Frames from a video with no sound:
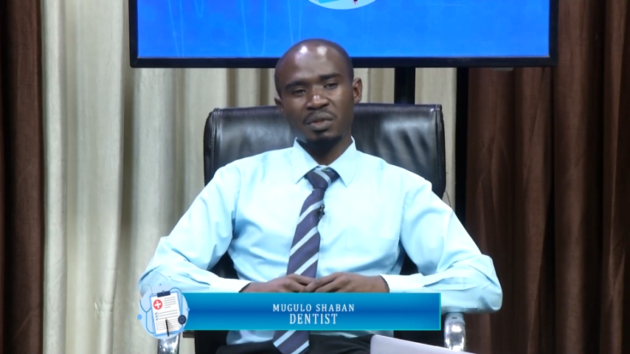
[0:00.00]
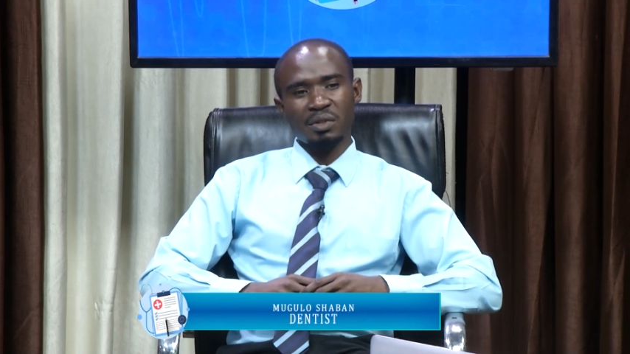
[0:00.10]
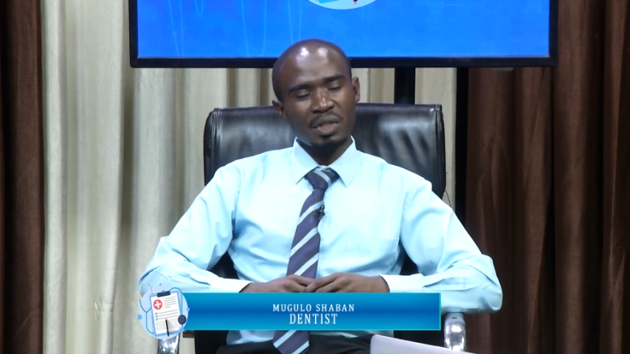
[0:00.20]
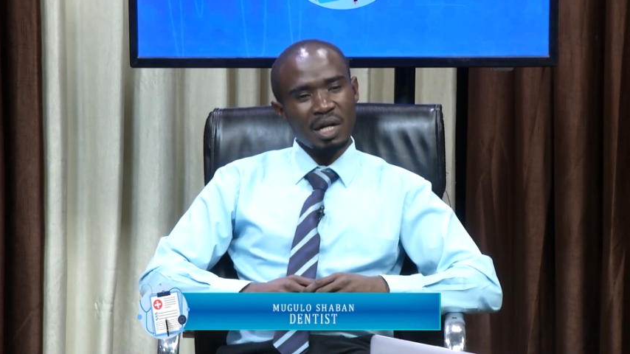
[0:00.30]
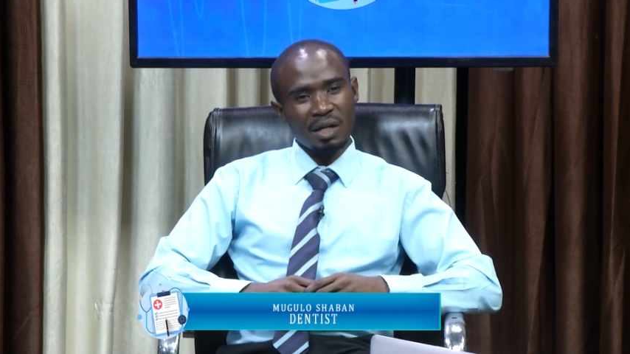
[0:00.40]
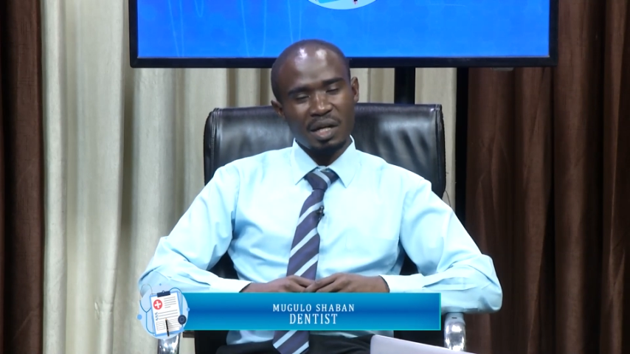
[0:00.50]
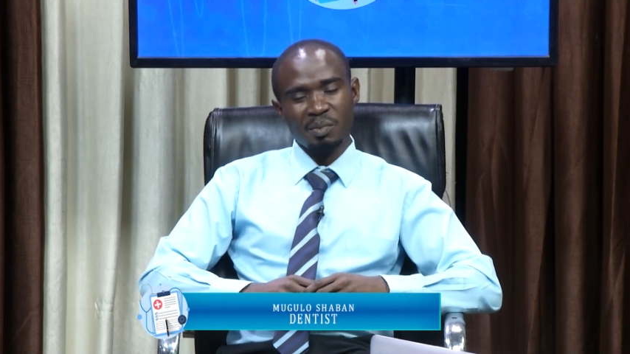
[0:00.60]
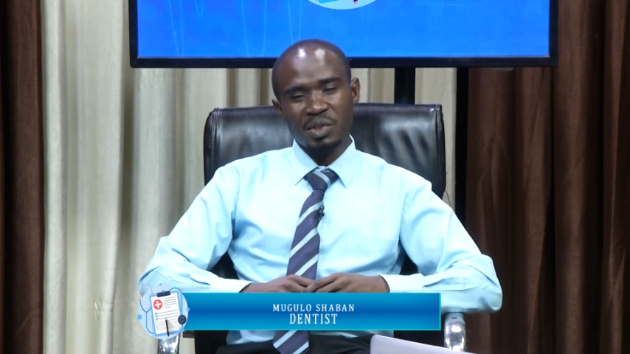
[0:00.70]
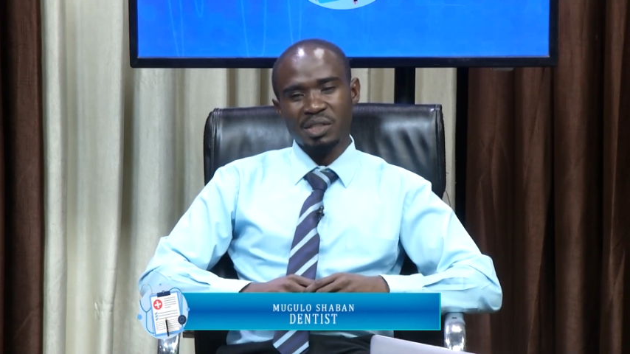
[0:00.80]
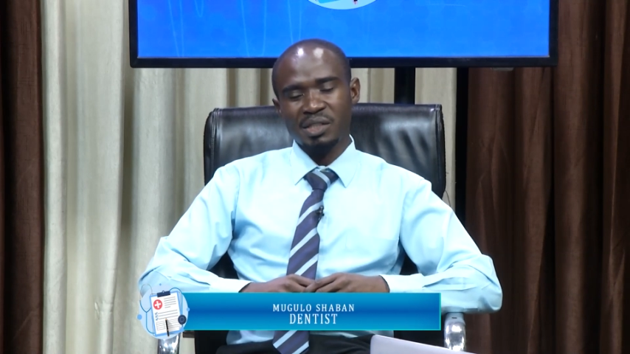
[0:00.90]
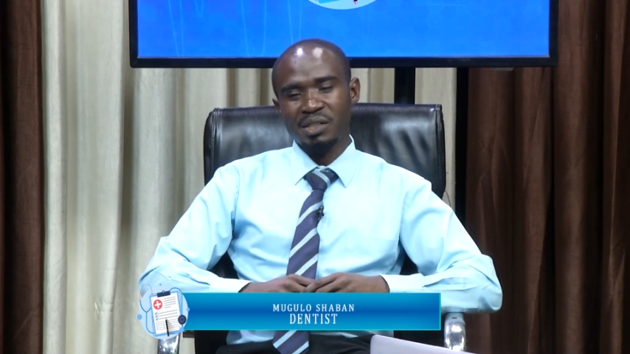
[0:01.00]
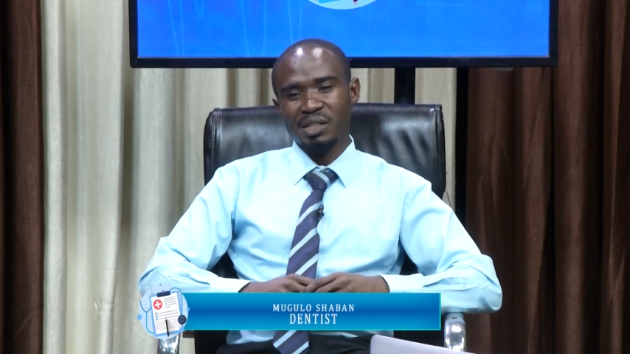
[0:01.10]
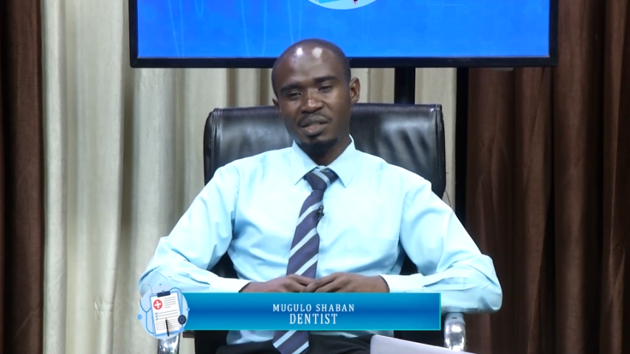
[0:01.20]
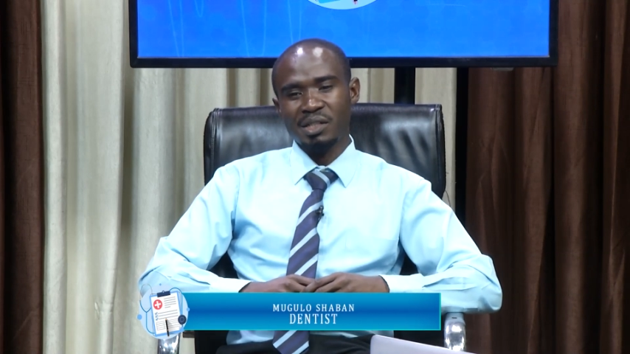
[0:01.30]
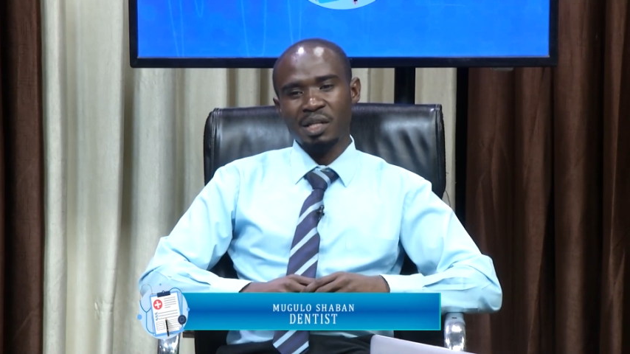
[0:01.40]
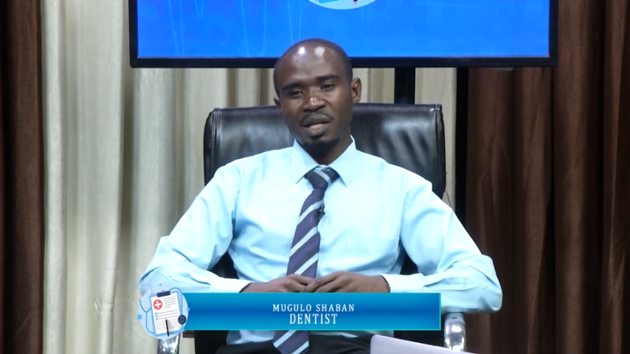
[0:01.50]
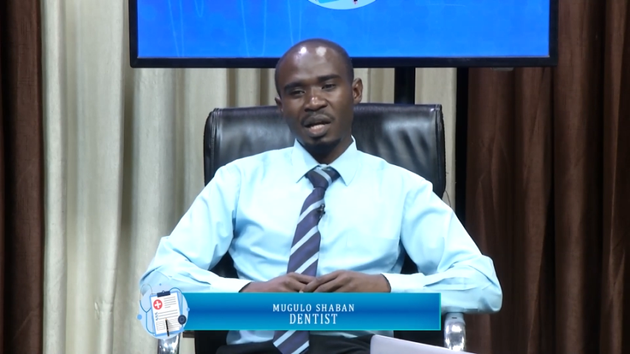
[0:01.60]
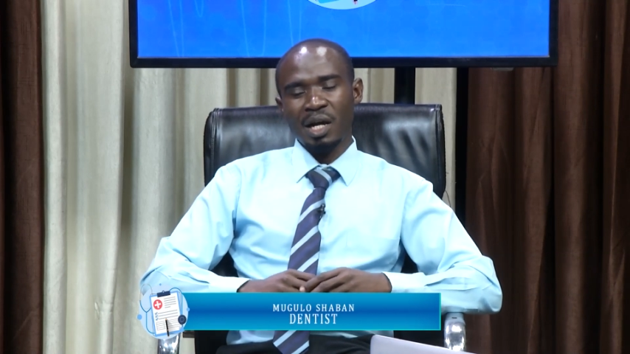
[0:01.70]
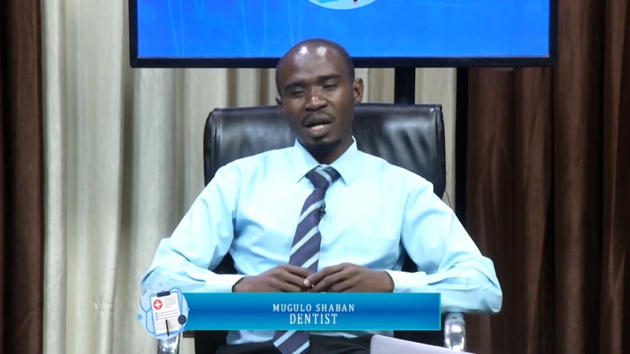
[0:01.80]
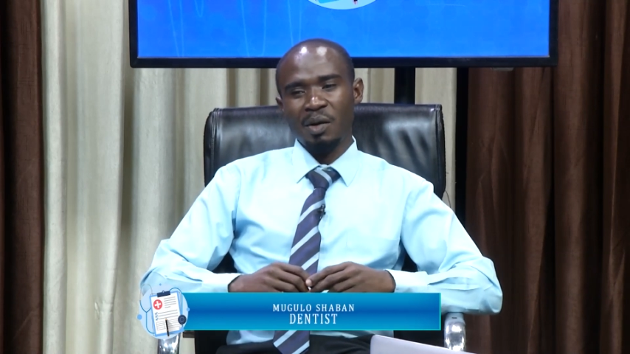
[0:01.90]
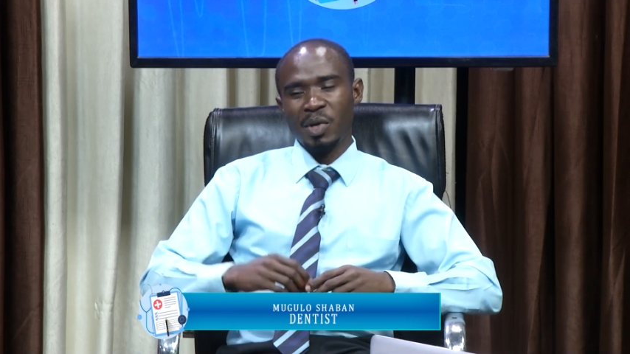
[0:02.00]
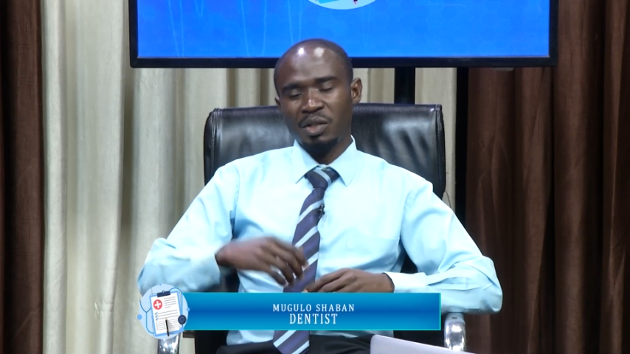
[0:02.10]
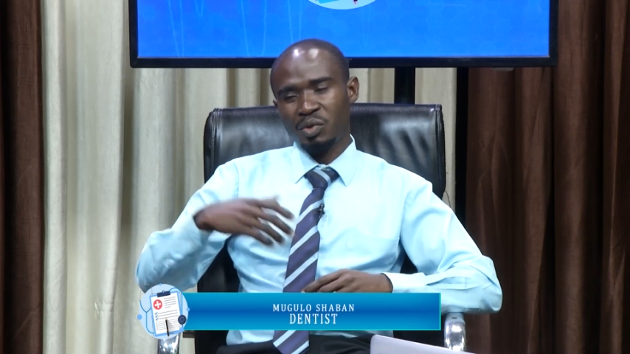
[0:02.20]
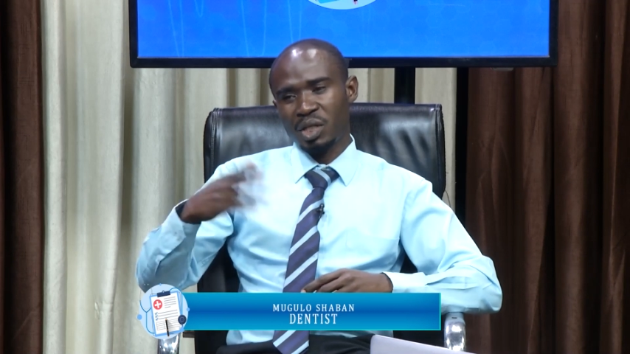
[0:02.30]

gum diseases. But we